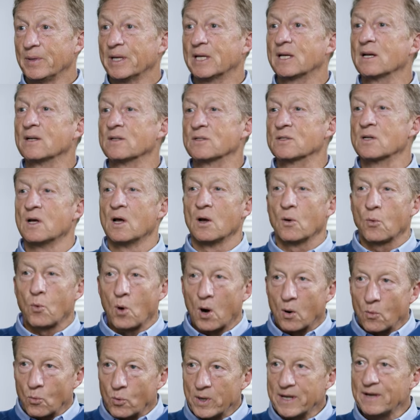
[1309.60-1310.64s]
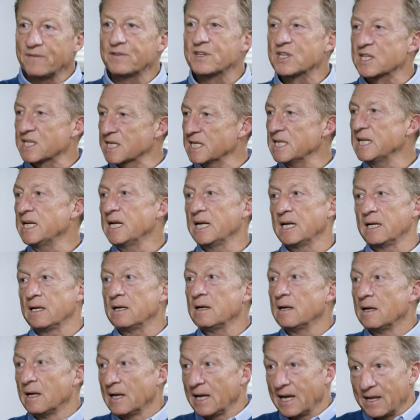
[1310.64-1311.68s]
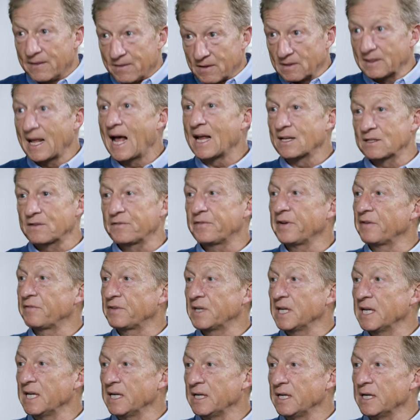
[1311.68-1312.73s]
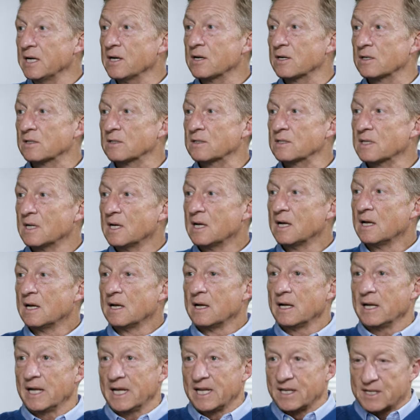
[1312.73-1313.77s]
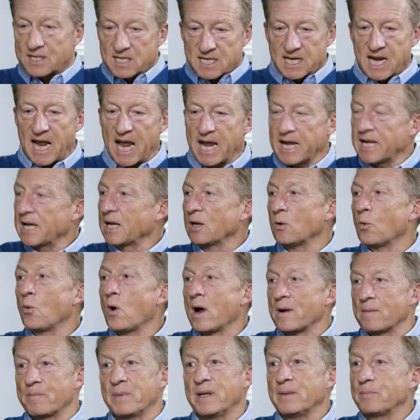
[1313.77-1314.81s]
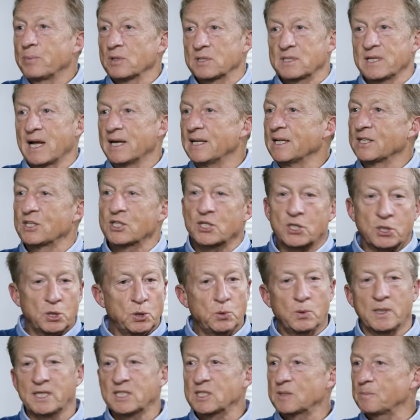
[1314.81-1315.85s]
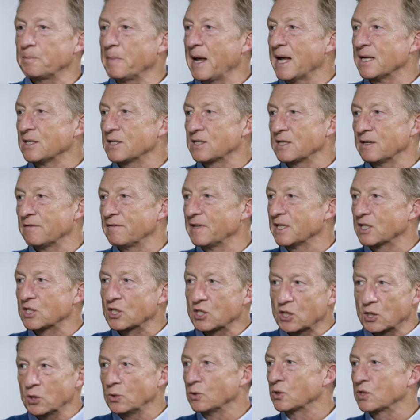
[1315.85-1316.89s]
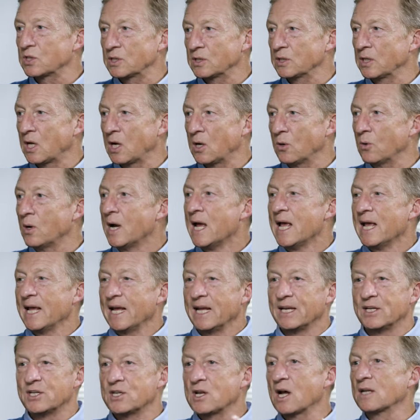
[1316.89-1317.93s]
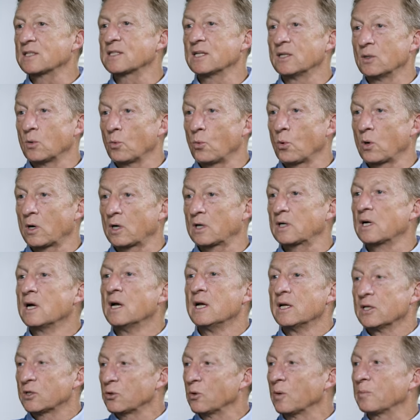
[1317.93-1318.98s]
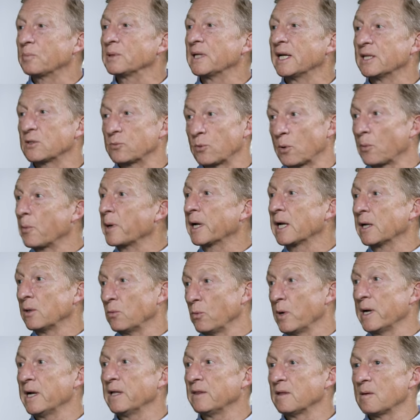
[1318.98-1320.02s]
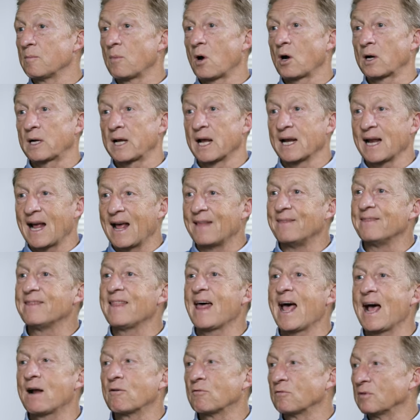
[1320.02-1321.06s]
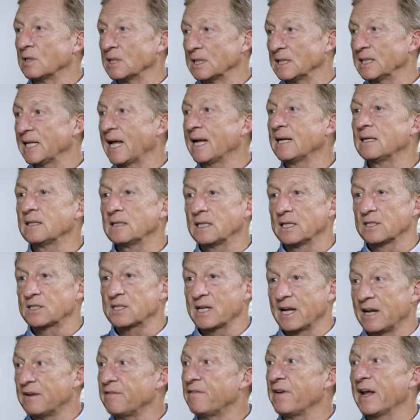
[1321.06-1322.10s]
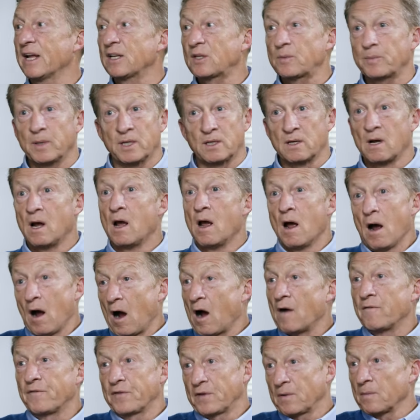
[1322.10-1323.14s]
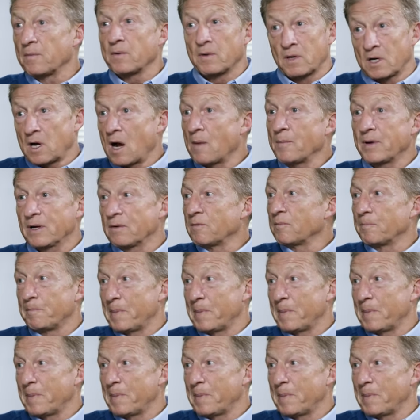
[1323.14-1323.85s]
because what we've seen in the last 15 years is taking what people said it's too expensive, it's too slow, yep. it doesn't work to a place where we can win in the market. And that relentless advancement of coming